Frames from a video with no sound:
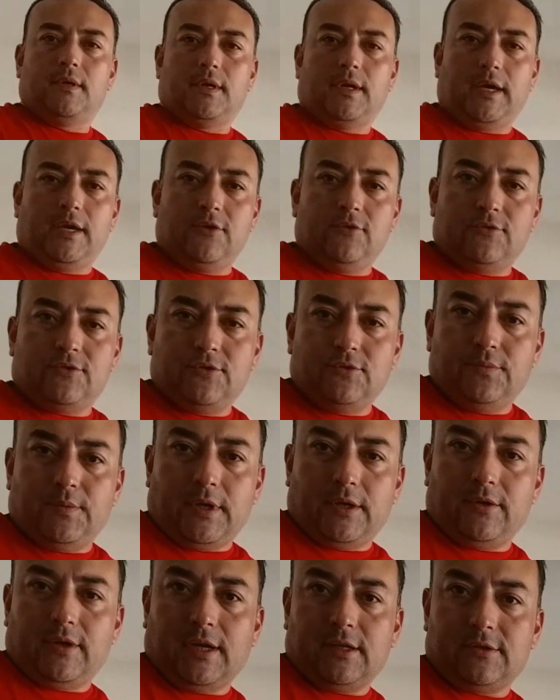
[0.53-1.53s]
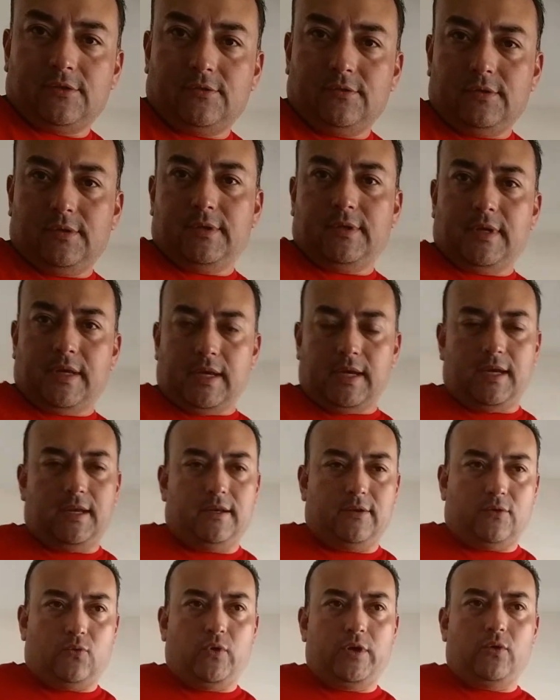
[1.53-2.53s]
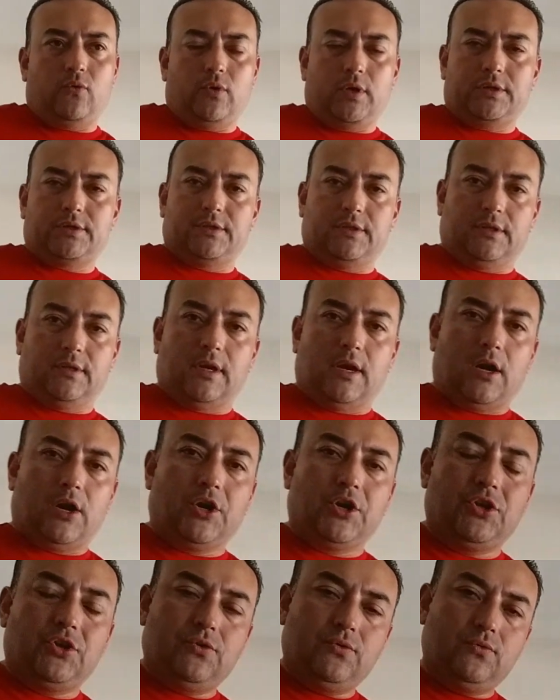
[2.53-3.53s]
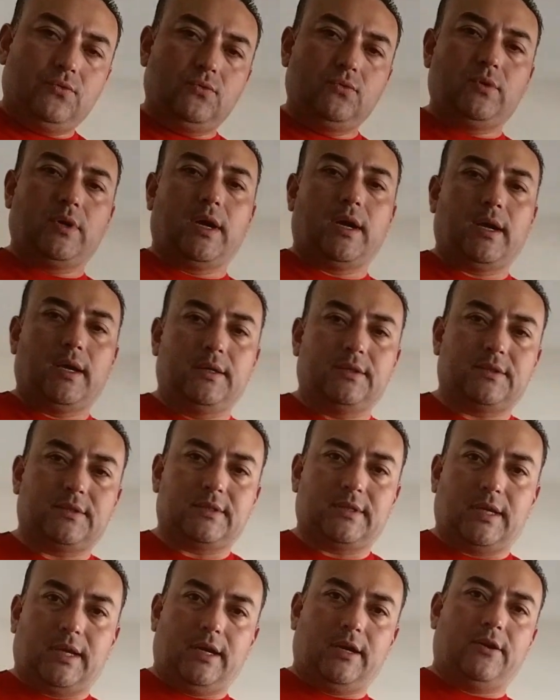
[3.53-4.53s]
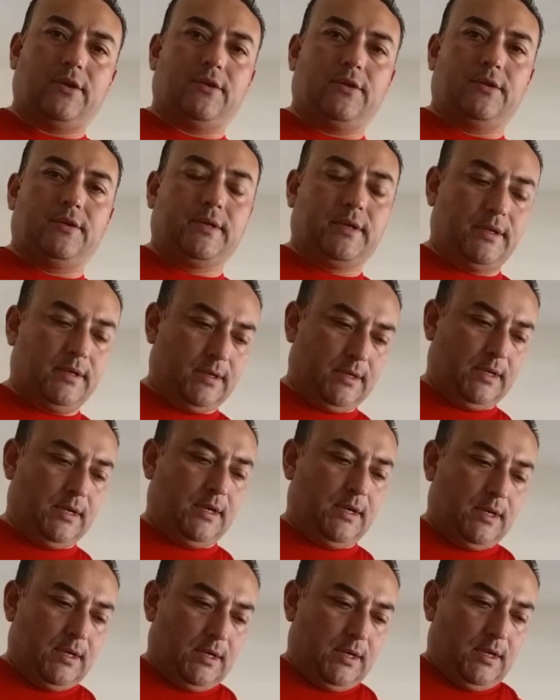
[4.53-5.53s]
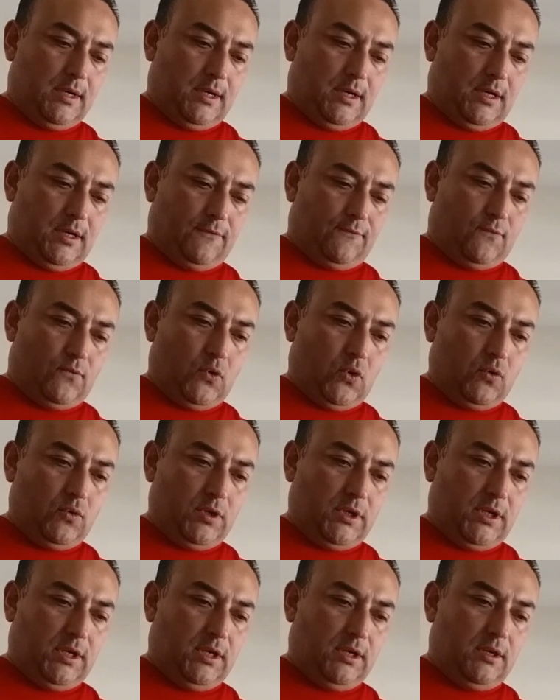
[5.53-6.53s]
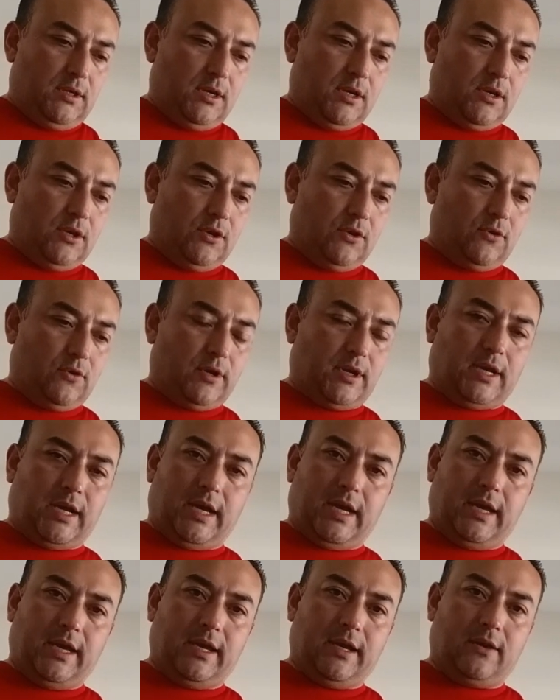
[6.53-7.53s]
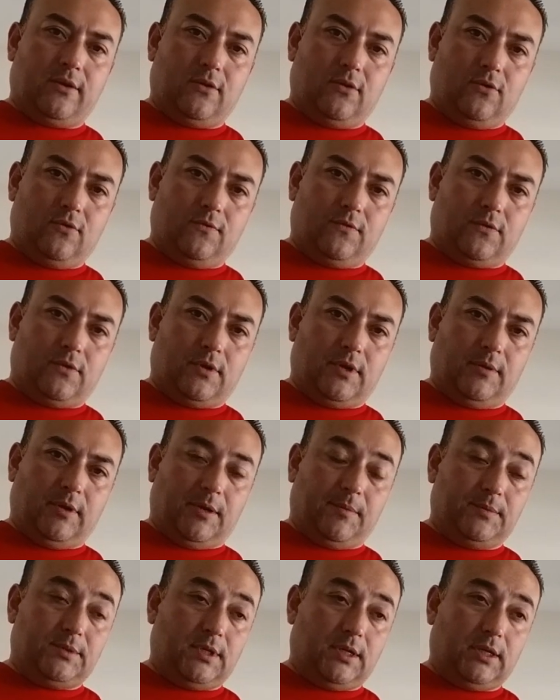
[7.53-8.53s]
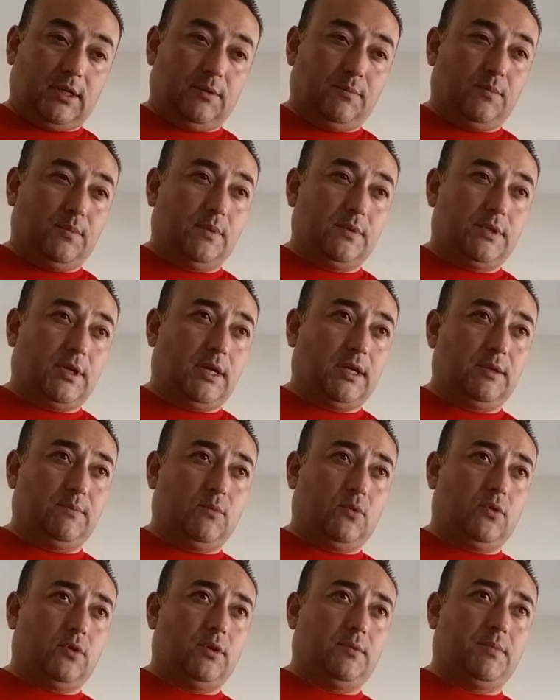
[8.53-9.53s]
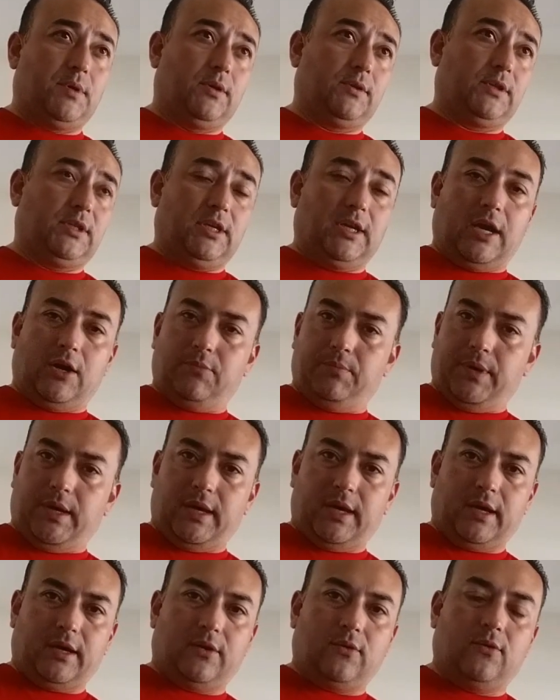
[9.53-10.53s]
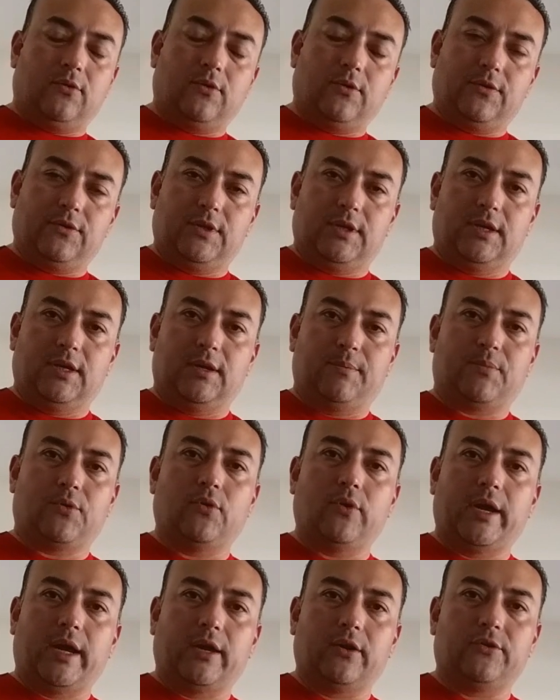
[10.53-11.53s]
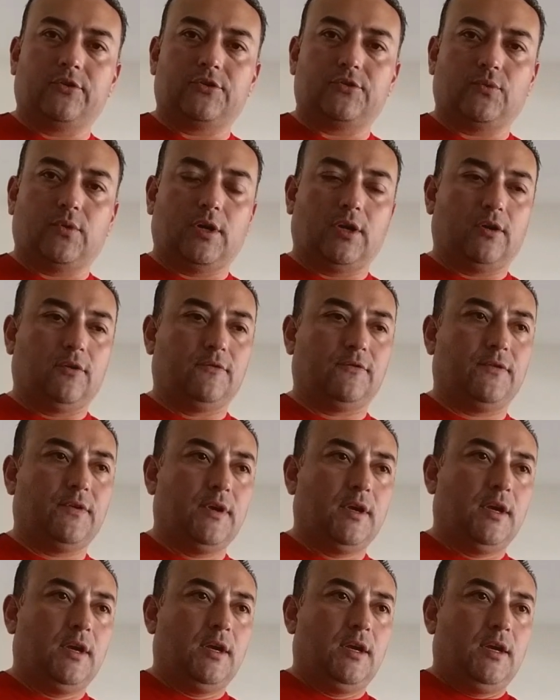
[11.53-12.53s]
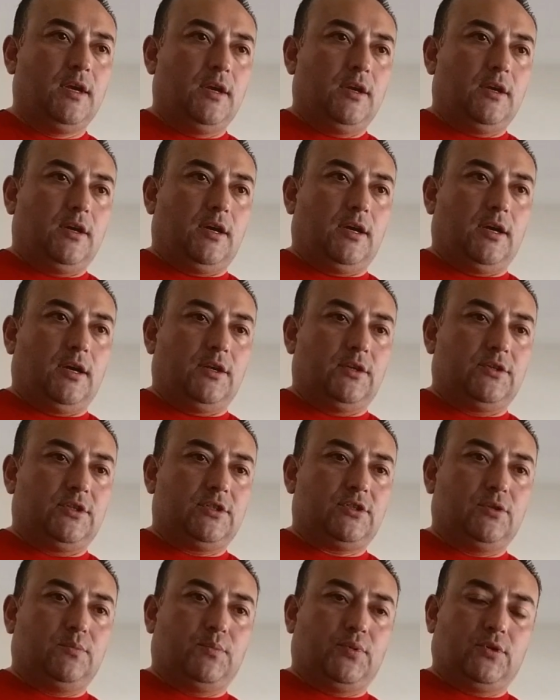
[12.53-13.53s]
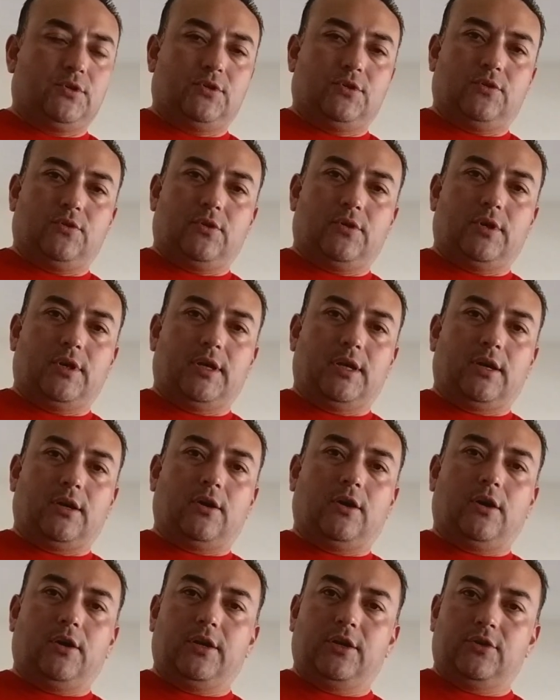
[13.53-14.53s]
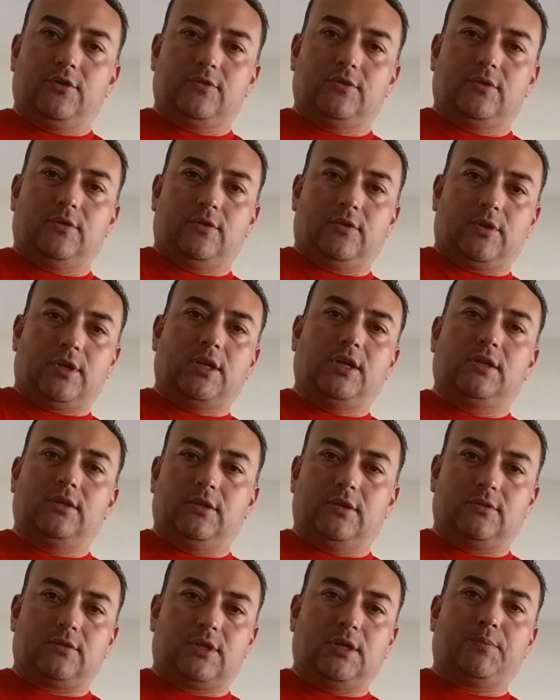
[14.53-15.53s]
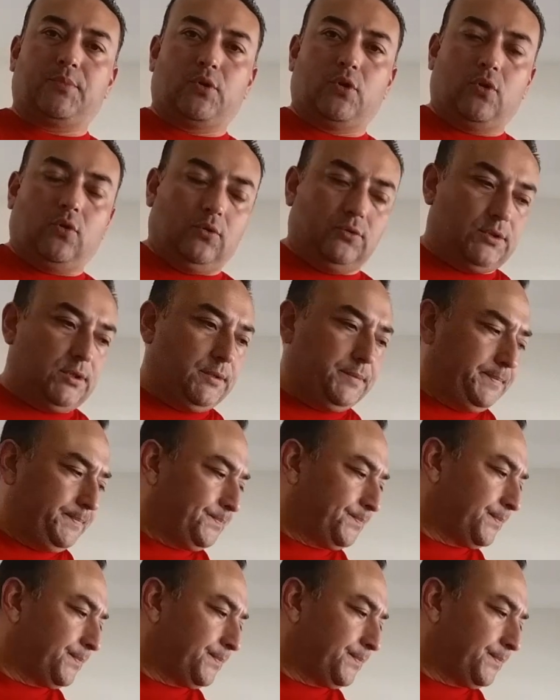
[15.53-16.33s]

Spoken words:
Hey YouTube, how you guys doing? Hey, quick question. Are you guys tired of rolling your kayak over? And I'm talking more about the Outback or the Pro Angler 12, just to put your cart in your scupper holes.